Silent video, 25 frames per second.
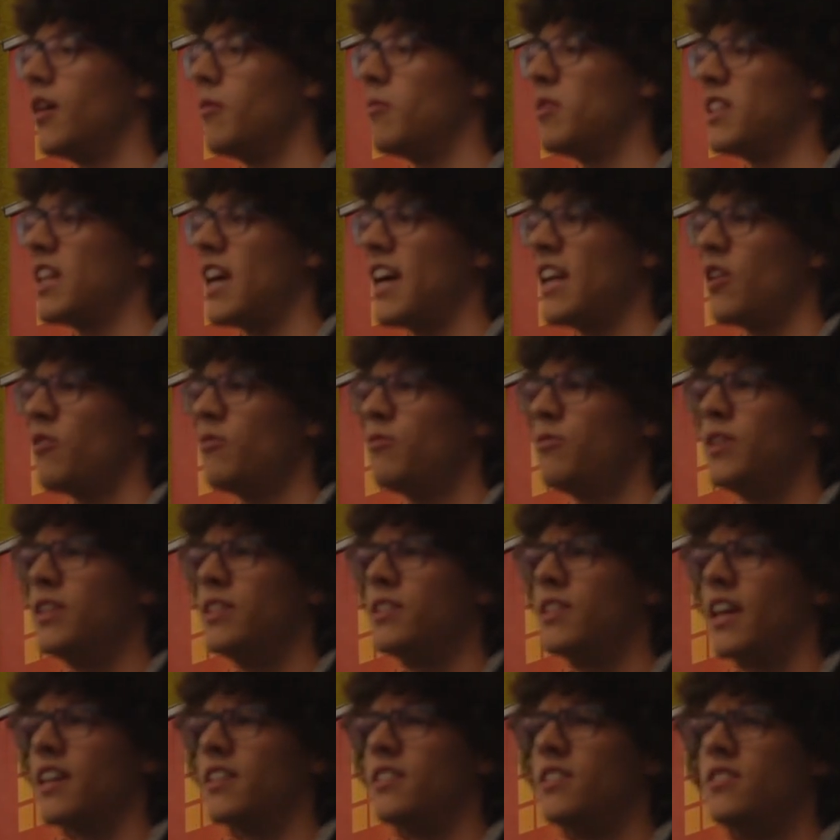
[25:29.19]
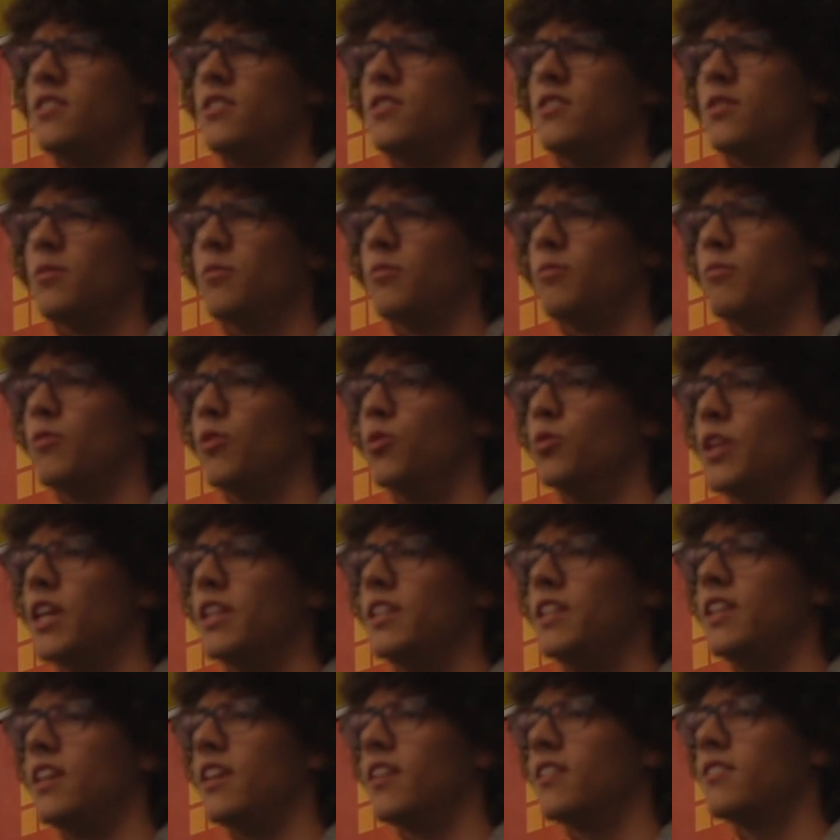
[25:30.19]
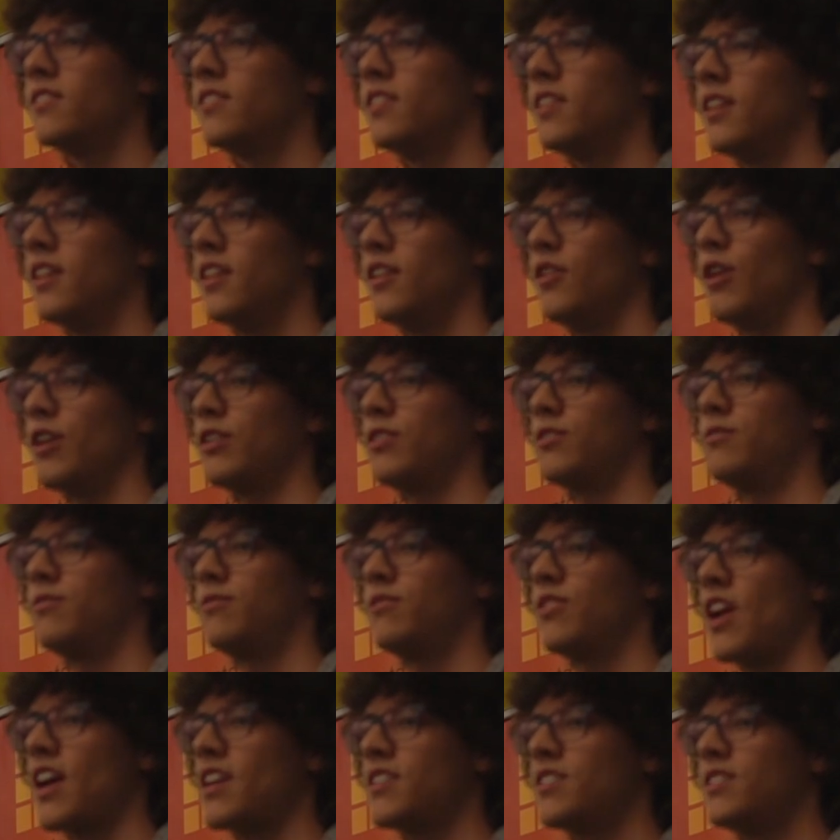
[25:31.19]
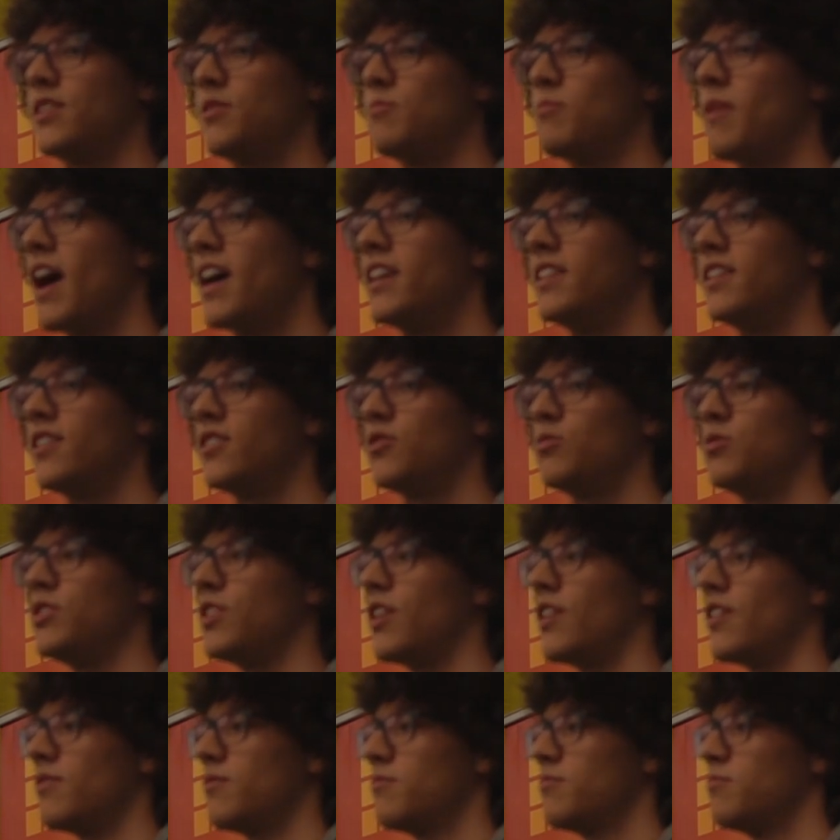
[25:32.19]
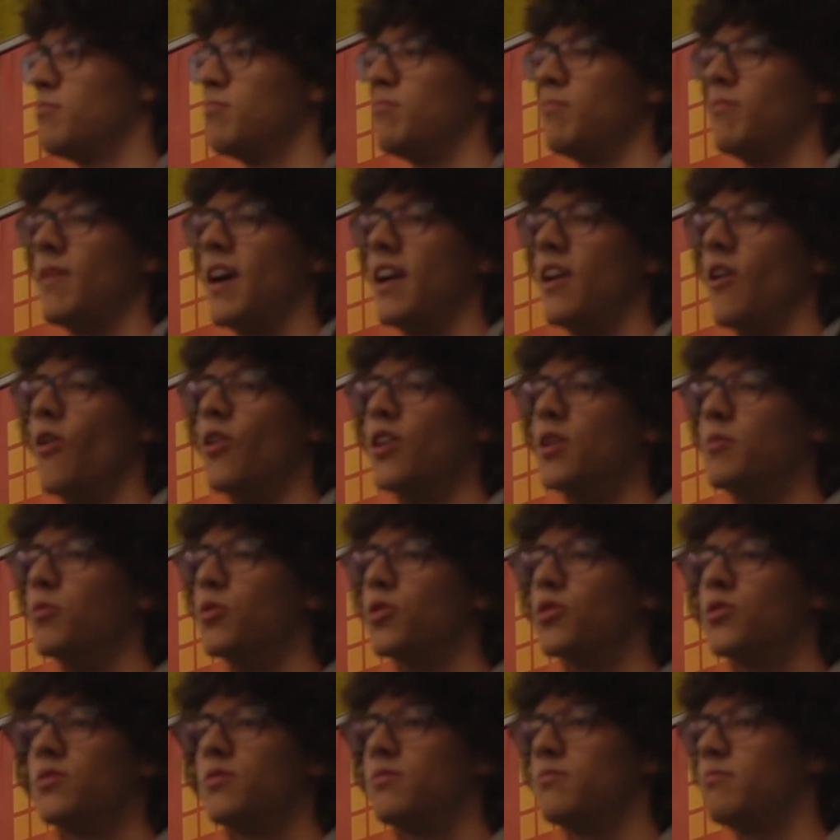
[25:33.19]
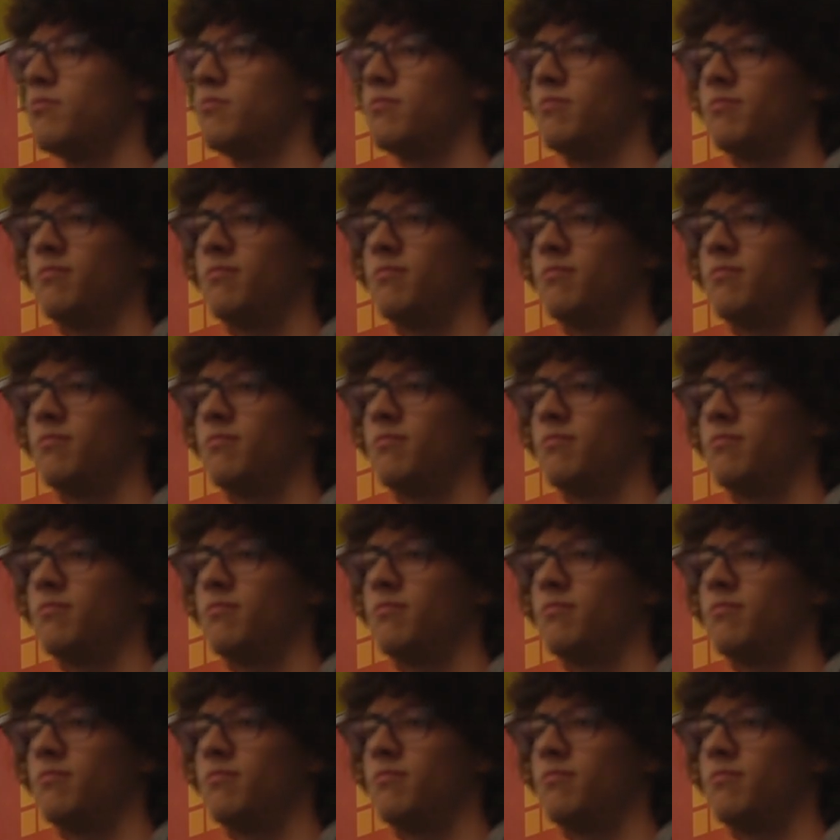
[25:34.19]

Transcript: But I don't think like this is a good idea. You are trusting miners, which are anonymous,